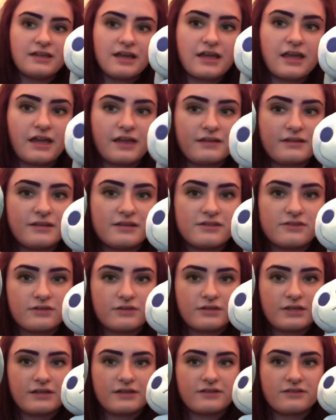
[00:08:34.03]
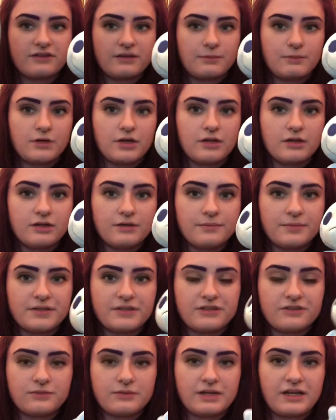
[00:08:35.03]
again, these are not the same color, but
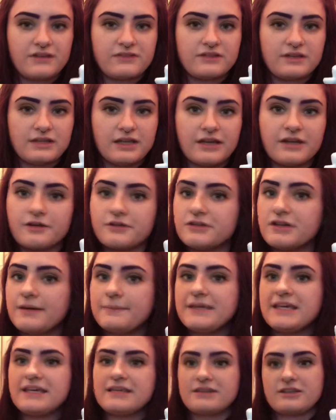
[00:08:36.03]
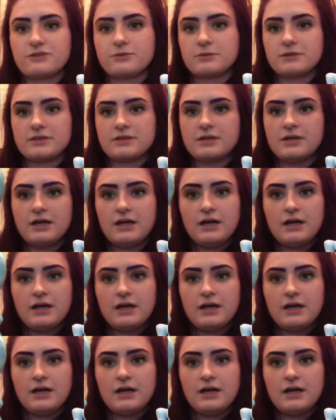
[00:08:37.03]
this one has the lighter tummy, and this one